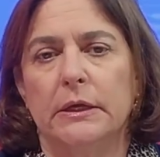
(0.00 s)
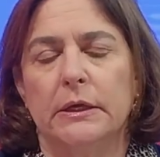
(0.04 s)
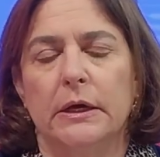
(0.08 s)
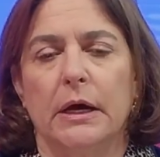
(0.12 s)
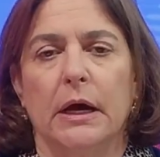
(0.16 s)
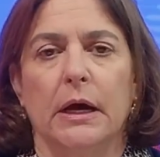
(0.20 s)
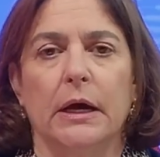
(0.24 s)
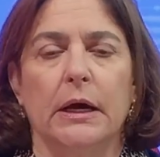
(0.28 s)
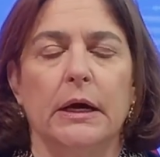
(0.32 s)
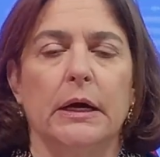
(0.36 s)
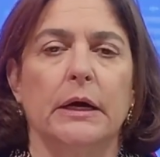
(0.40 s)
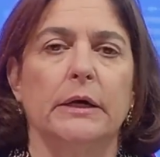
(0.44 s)

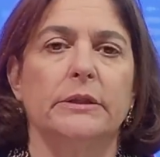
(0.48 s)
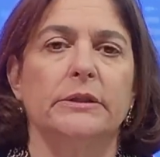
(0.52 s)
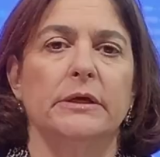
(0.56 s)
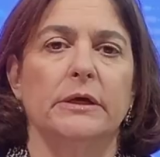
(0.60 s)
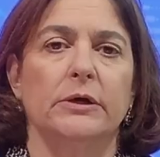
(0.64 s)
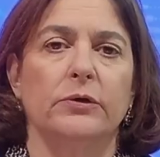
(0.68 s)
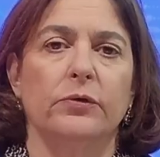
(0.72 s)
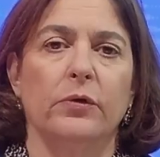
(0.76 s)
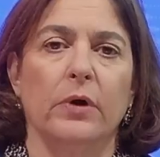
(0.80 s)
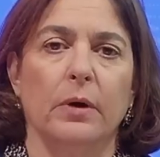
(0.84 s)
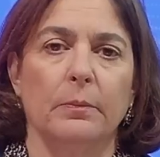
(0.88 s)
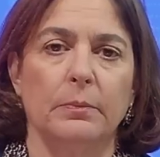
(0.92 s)
They
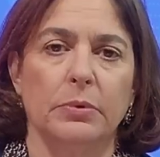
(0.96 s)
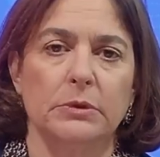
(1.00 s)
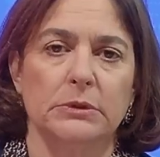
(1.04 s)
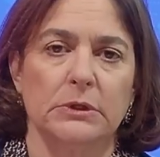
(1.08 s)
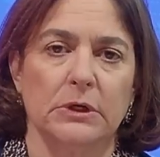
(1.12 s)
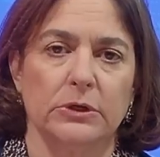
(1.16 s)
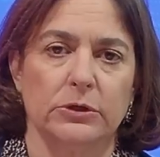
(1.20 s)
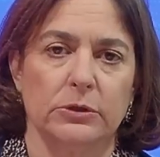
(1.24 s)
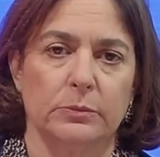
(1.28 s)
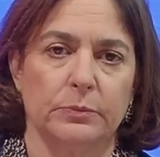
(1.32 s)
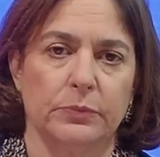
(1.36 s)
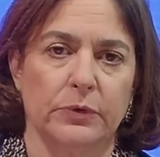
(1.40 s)
crumpled
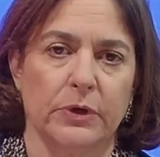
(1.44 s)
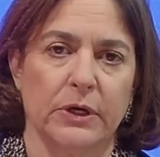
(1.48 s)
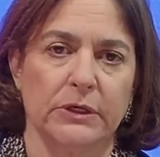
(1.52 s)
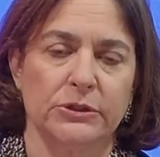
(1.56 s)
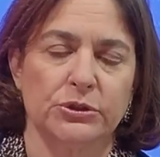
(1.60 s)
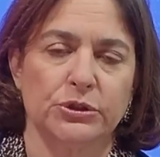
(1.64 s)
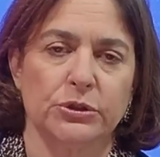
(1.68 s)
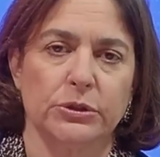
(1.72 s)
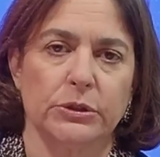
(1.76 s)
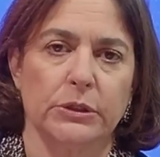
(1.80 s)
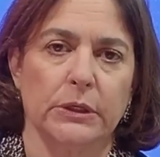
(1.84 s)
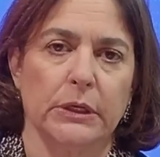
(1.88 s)
under
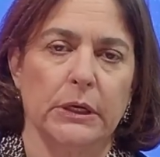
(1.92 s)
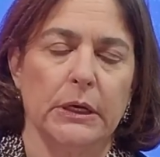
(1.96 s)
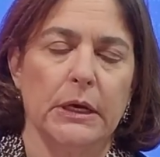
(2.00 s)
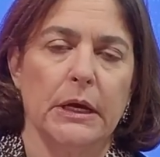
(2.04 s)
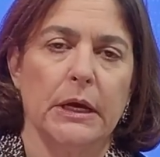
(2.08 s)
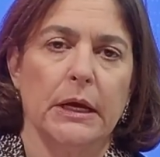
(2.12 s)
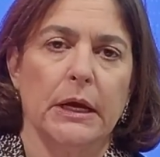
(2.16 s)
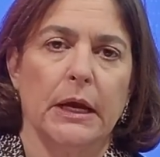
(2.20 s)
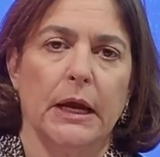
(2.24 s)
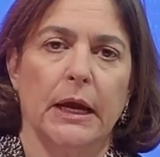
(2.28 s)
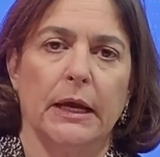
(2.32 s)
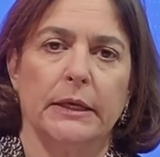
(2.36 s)
pressure,
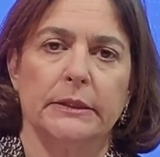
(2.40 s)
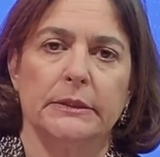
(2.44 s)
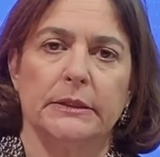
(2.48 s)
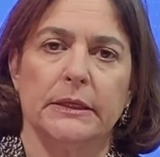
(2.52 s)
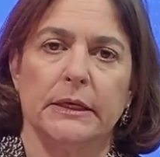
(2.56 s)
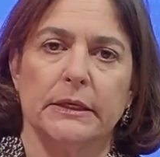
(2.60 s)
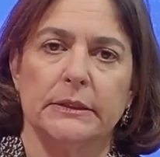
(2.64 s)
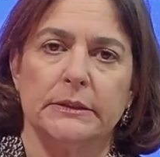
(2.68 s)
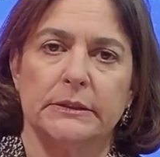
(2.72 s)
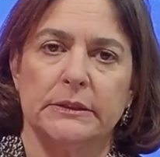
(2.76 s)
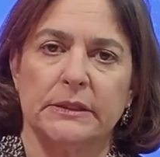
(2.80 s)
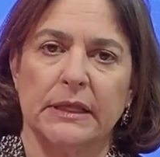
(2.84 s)
and
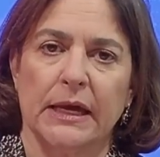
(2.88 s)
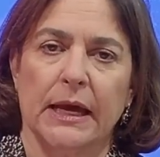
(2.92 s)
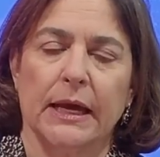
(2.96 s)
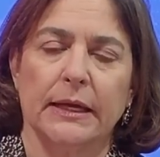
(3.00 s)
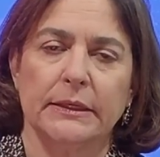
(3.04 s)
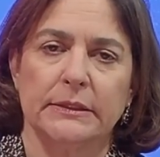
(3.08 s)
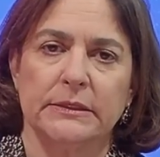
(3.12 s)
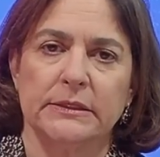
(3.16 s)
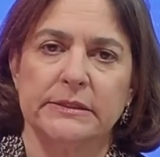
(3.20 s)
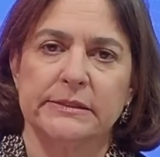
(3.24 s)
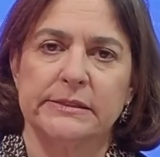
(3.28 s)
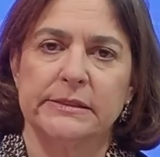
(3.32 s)

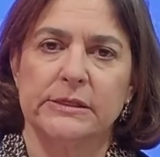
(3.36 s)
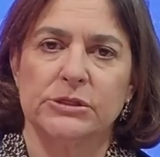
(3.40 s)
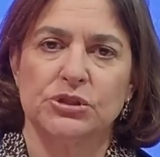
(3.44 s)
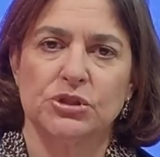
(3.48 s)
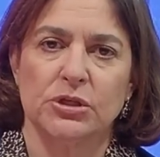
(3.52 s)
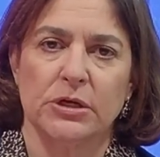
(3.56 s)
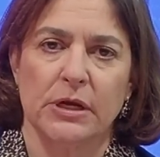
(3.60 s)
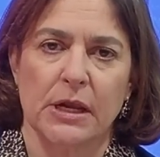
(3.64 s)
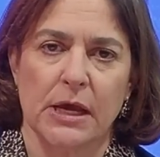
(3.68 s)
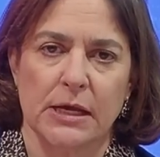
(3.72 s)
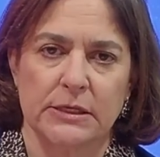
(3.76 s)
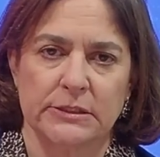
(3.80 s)
that
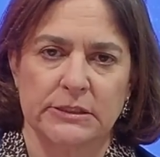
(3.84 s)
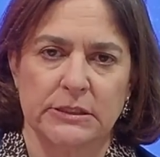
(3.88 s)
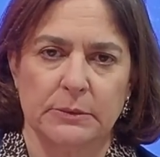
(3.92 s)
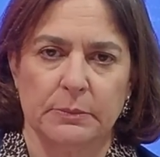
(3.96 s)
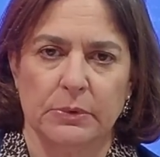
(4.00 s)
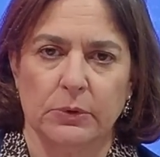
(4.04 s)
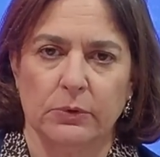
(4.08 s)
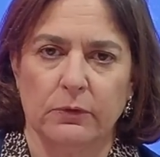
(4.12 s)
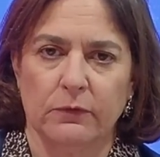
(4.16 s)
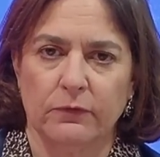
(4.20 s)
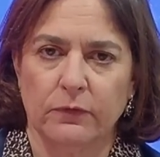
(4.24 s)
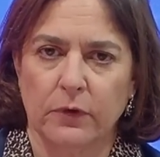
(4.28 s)
decision has to
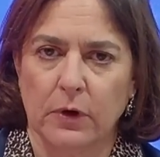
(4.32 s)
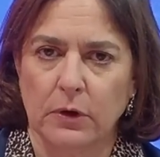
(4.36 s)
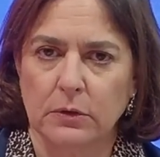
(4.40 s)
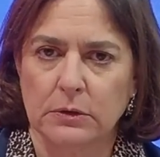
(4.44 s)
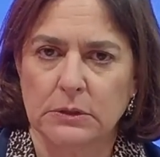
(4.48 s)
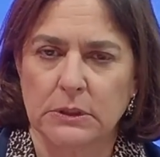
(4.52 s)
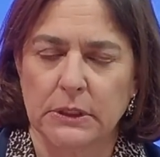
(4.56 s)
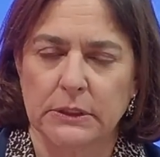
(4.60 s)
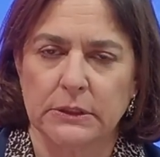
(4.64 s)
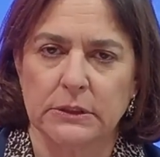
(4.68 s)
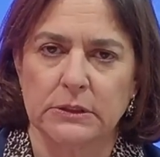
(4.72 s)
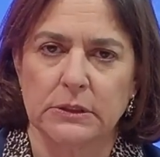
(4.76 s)
be
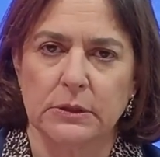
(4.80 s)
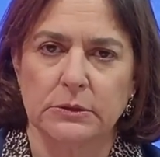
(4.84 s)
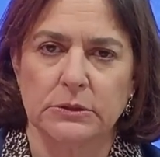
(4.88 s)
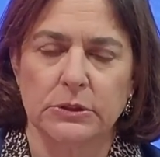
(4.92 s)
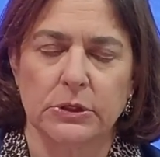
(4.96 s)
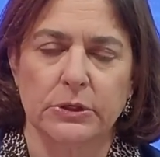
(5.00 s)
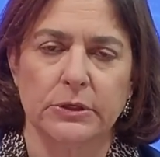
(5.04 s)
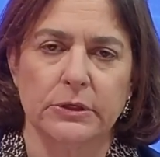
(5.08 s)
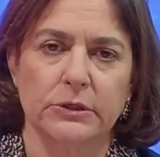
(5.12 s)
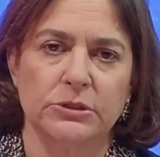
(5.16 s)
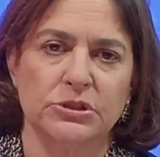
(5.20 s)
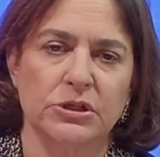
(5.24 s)
revoked, and the
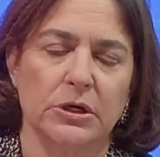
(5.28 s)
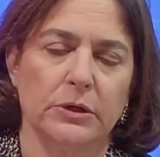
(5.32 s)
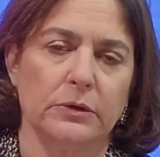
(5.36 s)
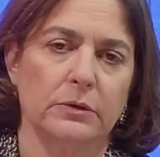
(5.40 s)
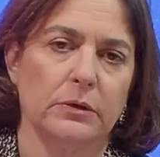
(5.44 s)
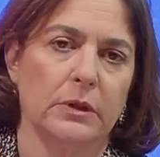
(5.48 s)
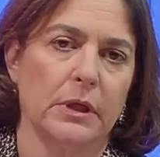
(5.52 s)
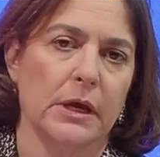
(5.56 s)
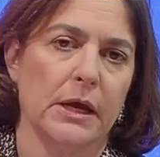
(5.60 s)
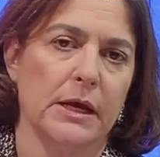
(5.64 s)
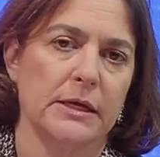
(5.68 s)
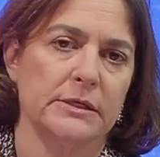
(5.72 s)
Attorney
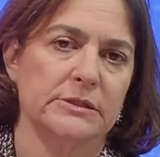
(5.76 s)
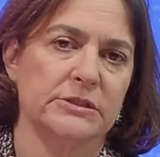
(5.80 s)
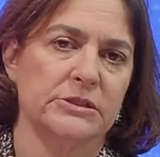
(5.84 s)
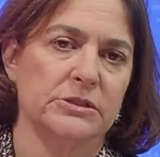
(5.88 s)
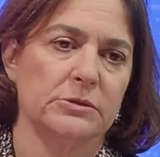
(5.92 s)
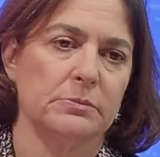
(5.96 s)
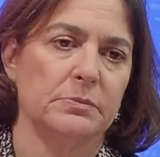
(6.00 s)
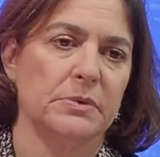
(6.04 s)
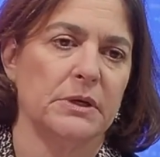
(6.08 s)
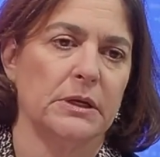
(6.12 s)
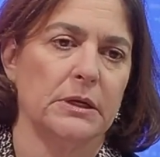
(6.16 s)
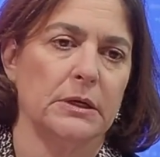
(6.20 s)
General has
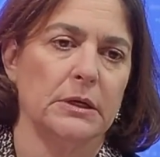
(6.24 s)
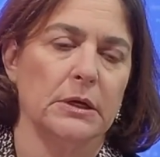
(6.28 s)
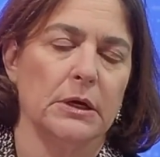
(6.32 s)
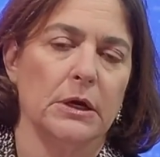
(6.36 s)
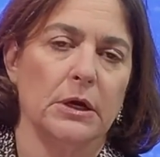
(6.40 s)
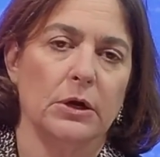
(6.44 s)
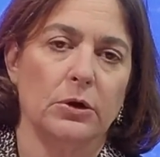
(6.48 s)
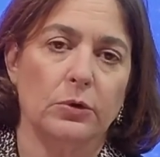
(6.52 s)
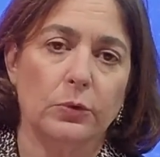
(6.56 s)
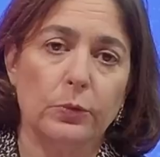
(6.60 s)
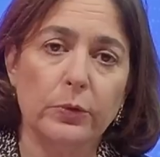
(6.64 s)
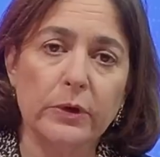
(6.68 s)
to be
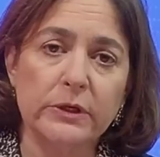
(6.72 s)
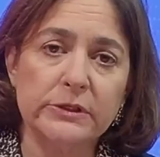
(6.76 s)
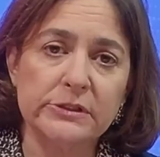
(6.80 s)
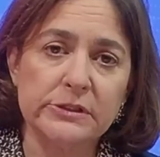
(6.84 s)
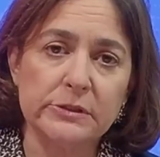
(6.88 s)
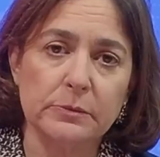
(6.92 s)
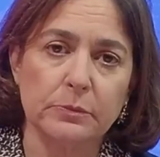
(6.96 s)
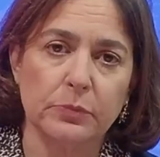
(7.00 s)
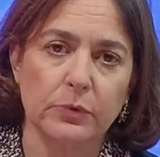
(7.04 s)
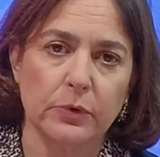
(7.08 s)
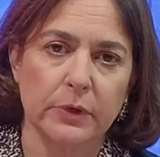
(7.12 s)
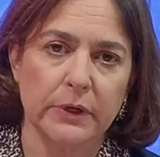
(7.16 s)

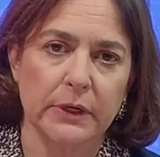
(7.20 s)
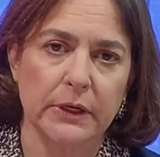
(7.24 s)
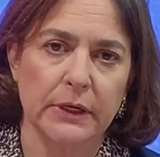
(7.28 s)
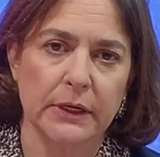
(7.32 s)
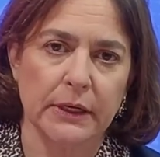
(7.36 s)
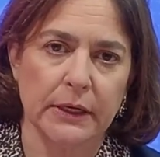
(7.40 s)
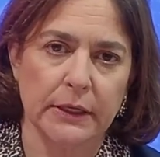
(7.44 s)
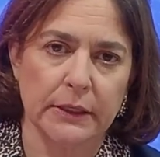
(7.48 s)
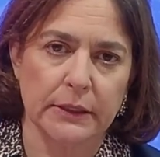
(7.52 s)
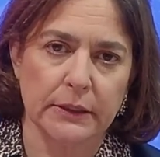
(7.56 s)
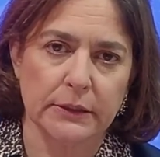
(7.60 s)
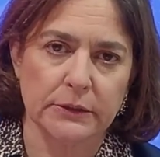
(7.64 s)

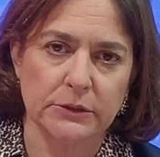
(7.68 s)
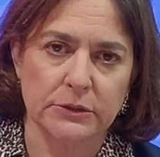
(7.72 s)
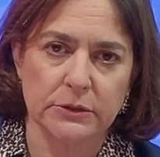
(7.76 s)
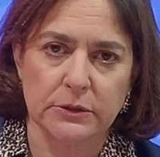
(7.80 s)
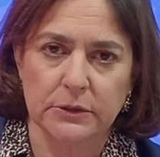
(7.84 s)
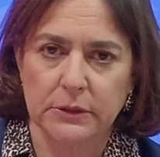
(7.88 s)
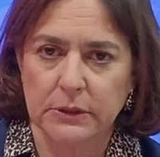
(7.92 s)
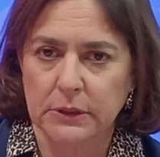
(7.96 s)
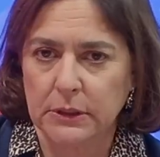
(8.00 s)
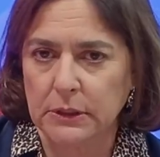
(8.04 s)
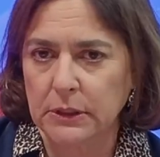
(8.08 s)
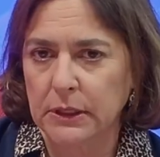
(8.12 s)
resubordinated to
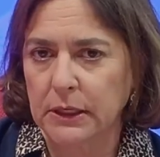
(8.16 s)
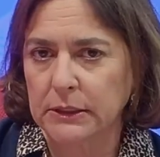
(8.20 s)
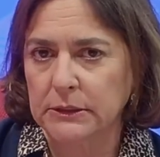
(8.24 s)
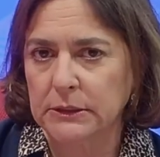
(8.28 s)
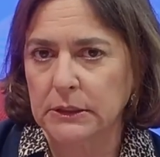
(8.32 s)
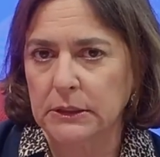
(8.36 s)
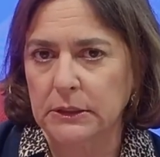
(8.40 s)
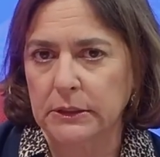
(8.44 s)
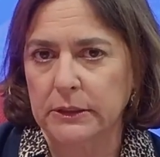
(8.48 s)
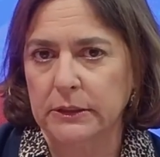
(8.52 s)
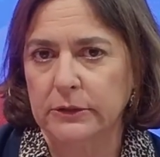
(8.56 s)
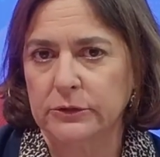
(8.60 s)
the
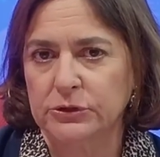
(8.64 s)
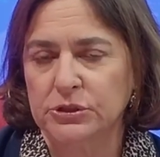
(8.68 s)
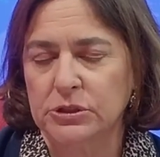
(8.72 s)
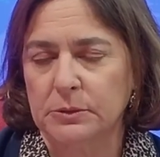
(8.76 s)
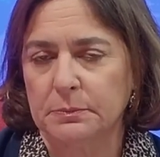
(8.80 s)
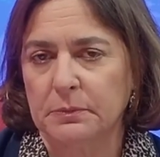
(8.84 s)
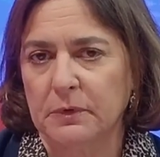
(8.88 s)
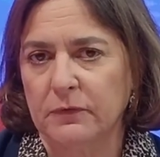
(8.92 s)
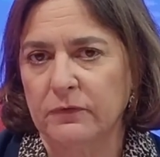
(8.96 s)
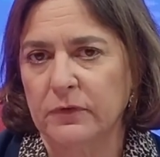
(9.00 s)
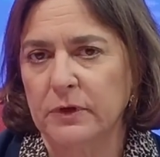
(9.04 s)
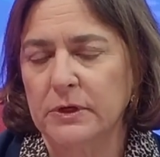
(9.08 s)
elected
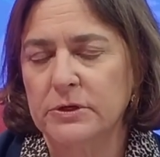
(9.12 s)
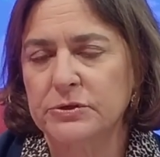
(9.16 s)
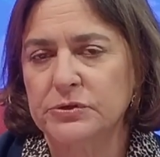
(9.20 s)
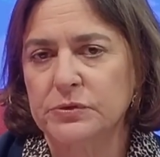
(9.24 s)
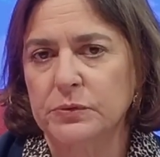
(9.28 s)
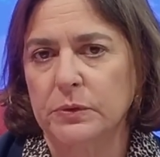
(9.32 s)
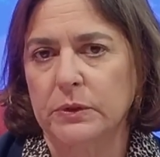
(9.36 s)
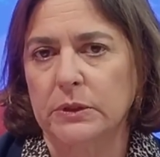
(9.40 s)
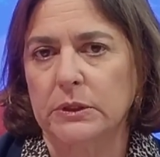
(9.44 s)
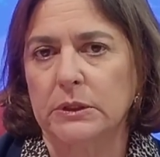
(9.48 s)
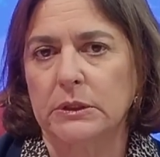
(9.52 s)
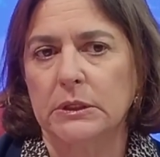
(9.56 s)
leadership of
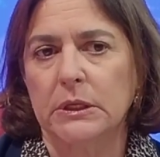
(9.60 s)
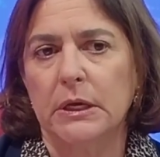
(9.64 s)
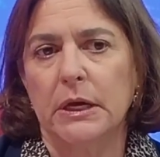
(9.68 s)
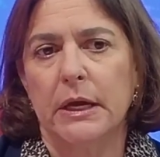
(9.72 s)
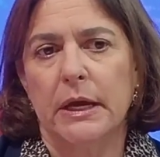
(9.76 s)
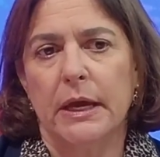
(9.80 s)
Israel.